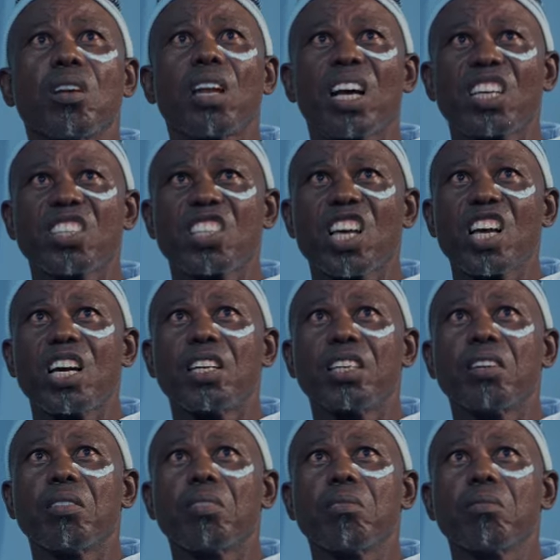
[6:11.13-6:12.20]
like I said,
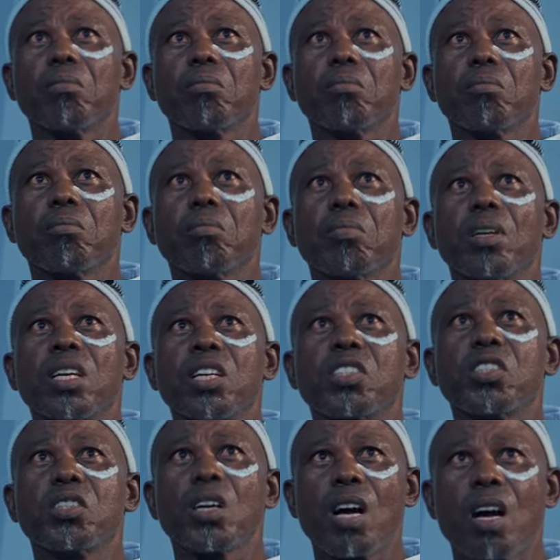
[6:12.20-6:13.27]

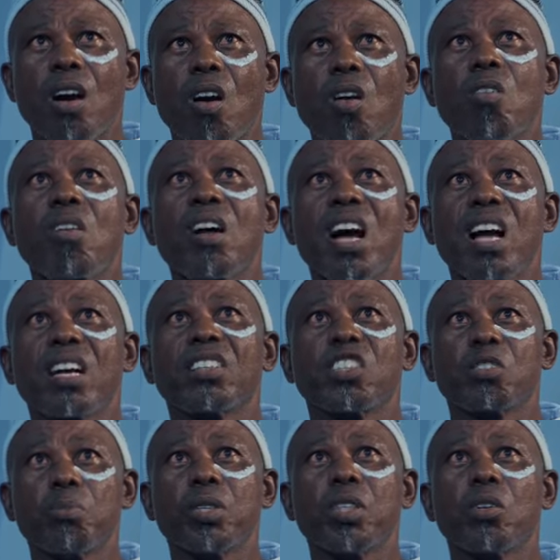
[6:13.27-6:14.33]
let all
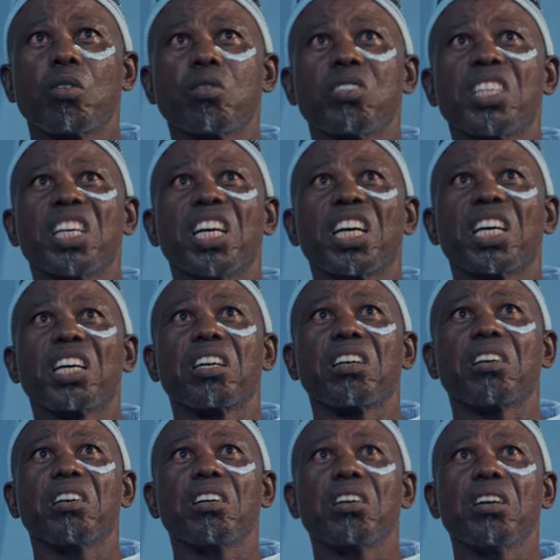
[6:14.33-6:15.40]
hearts be of them.
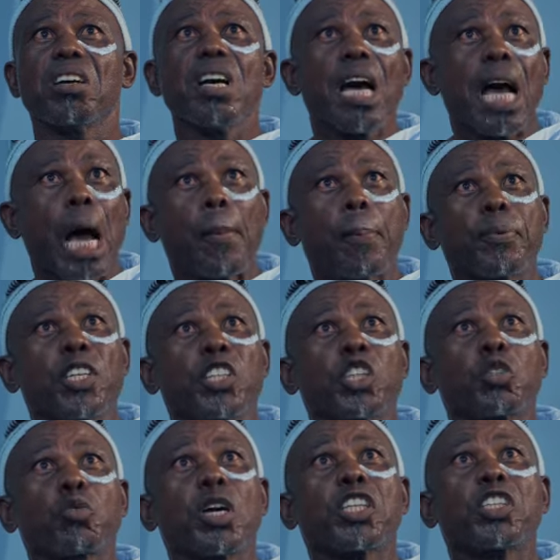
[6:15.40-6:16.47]
Help the
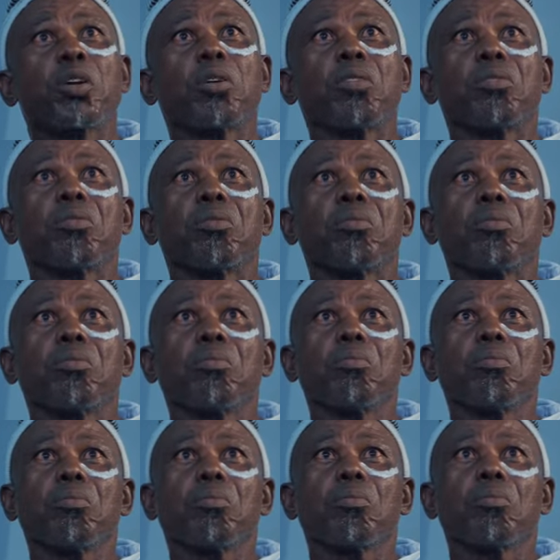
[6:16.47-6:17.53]
situation.
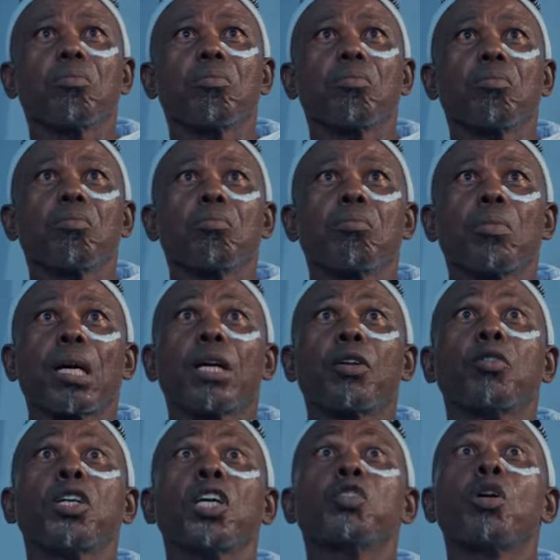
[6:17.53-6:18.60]
I can
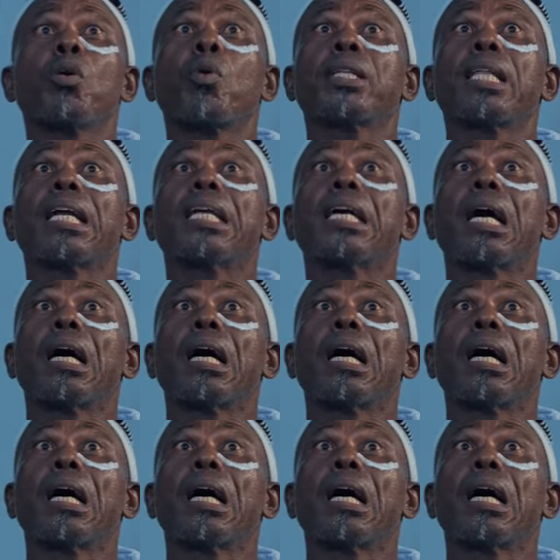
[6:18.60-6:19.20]
only help you, but I